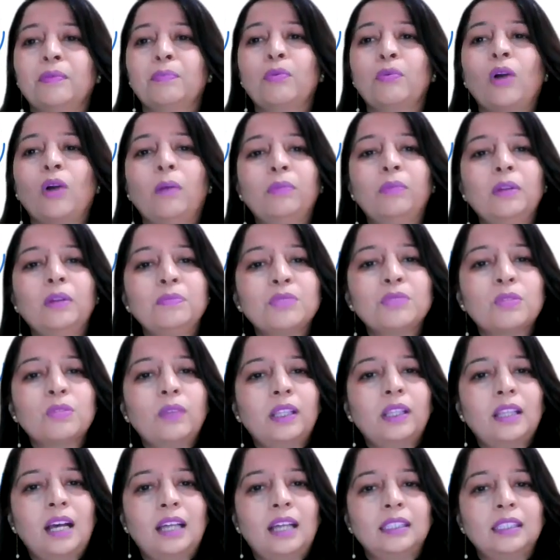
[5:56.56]
problems
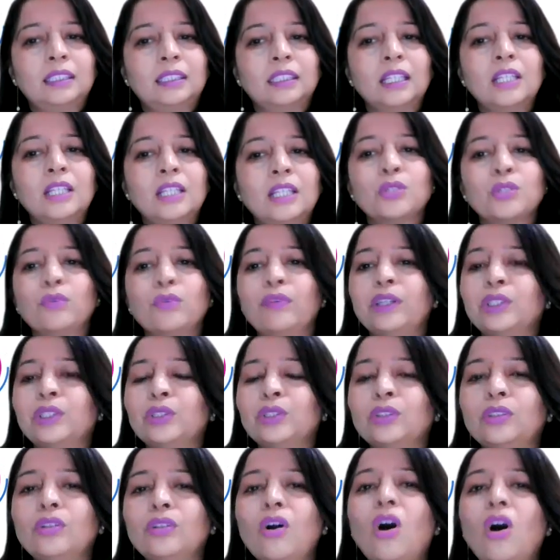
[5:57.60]
with us. So we
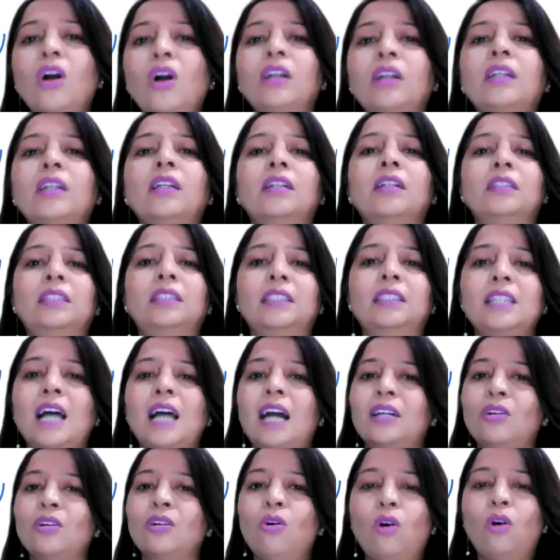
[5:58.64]
should not
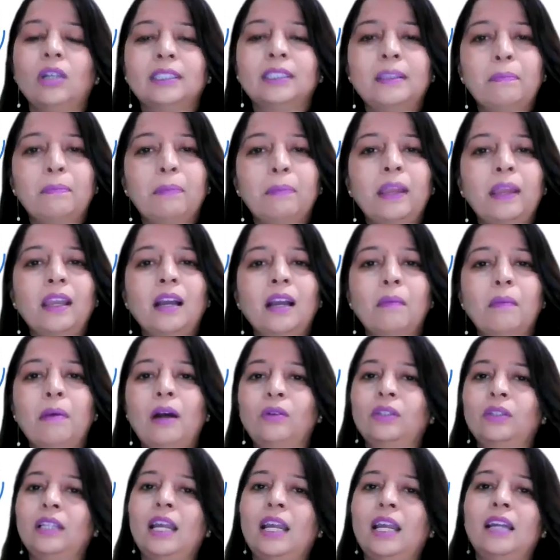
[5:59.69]
start gossiping
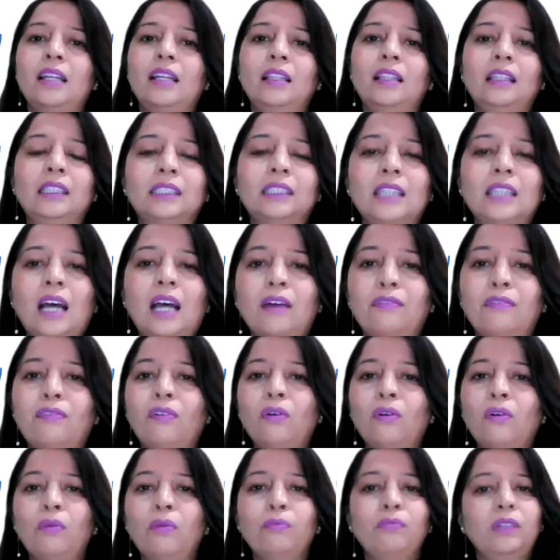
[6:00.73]
about that in the staff
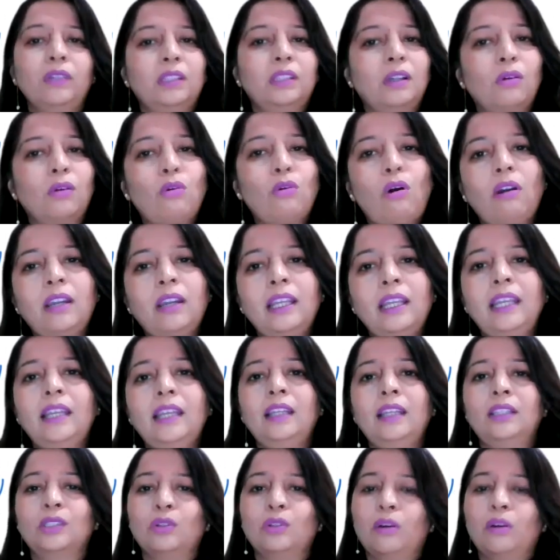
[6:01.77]
room with the
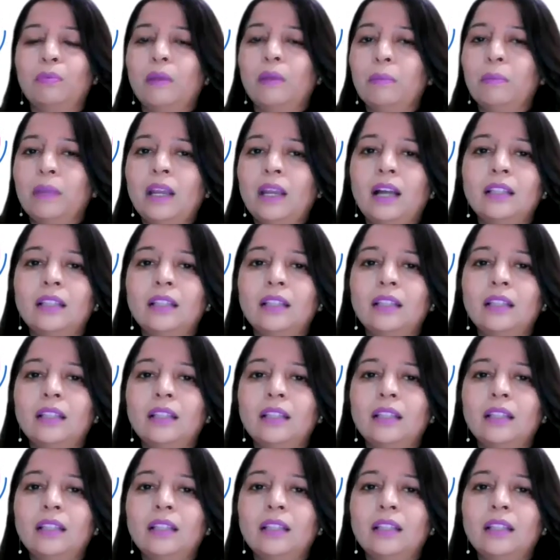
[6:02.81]
colleagues or maybe